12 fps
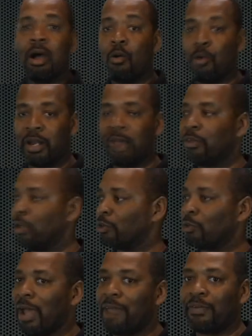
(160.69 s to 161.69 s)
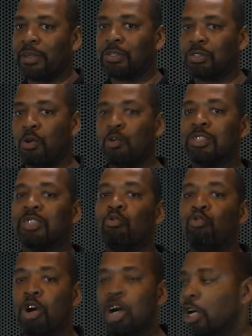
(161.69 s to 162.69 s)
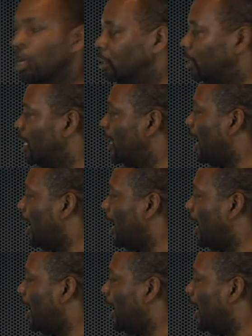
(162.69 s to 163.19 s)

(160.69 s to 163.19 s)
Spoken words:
or whatever your traffic source was,